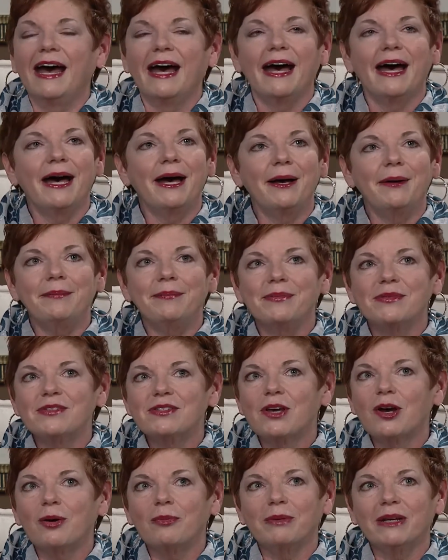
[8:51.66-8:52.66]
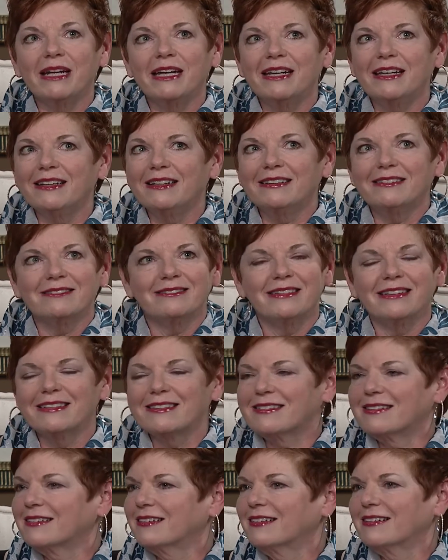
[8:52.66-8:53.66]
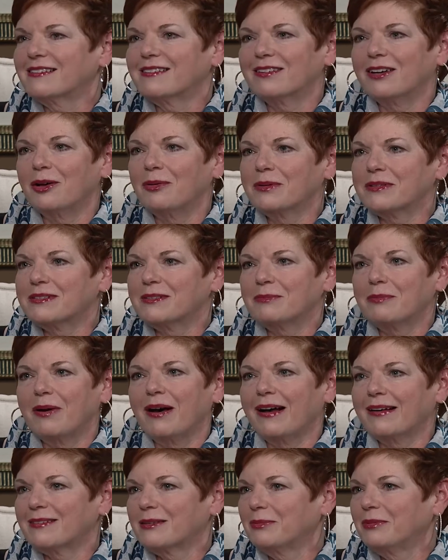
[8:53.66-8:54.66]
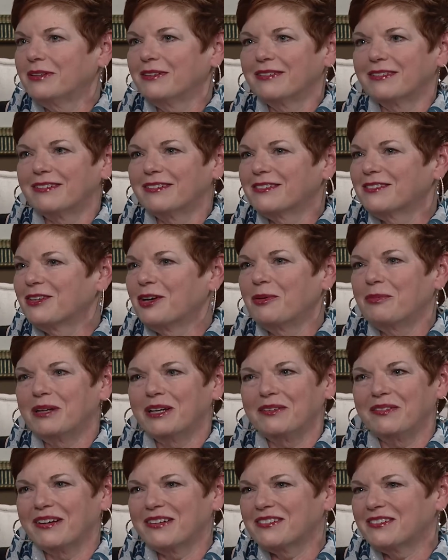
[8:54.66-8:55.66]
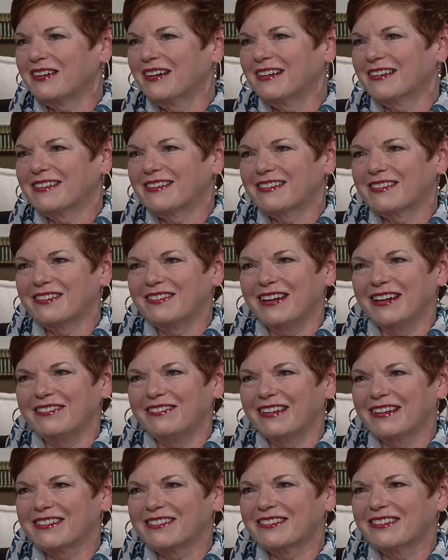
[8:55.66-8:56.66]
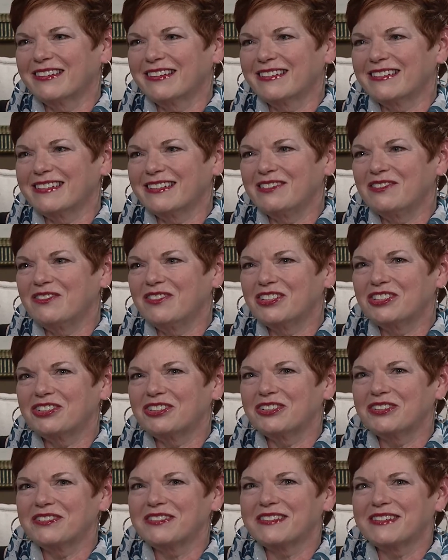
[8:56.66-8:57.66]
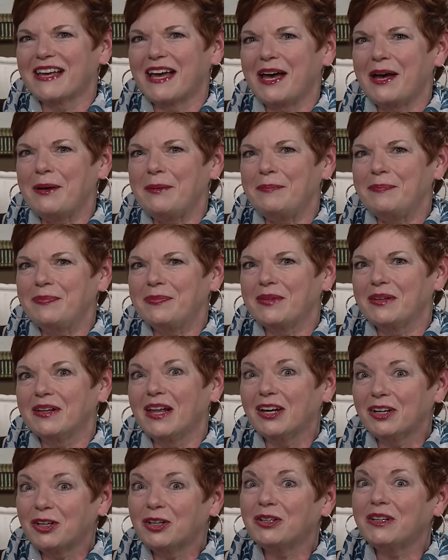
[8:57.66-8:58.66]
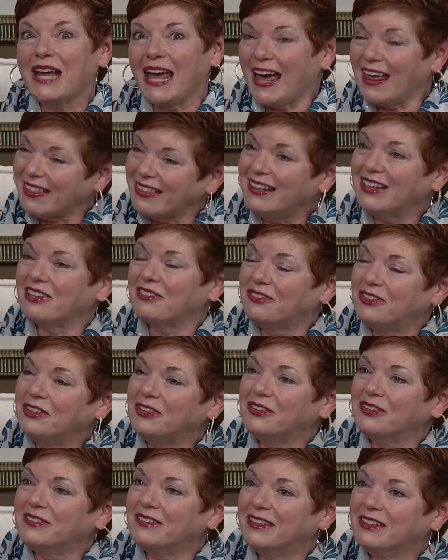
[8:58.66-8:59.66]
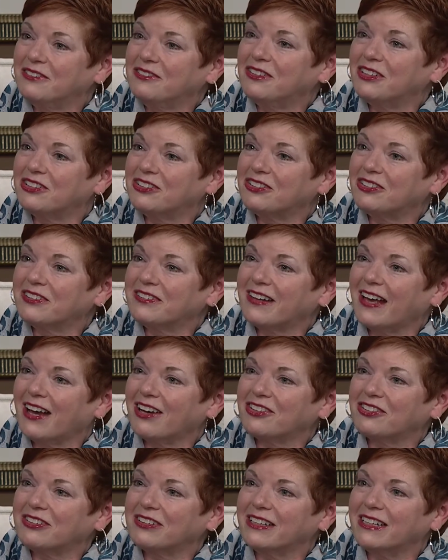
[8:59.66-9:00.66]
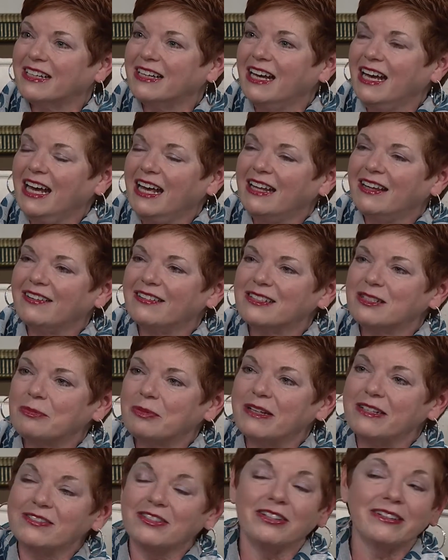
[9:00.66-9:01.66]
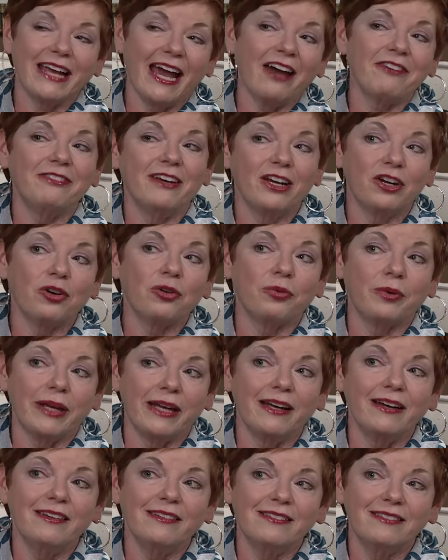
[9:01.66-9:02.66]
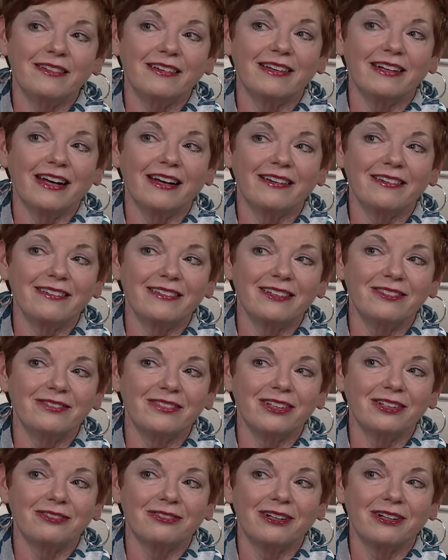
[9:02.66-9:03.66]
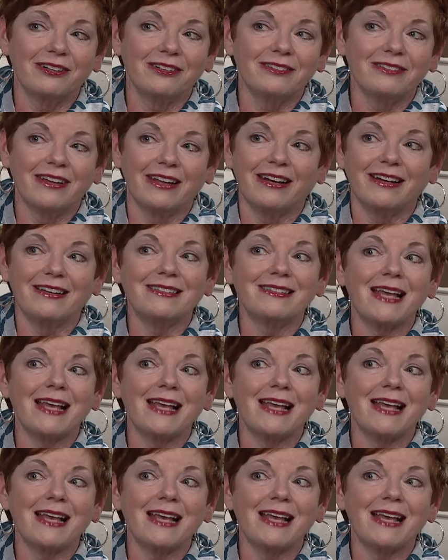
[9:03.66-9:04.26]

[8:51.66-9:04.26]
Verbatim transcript: Um, so many, it's it's almost impossible. There are so many restaurants, great restaurants, and Fishers. Um, a lot of good ethnic food in Fishers. Mm. Actually, mm. there's a place called Cafe Korea on Allisonville Road that oh, is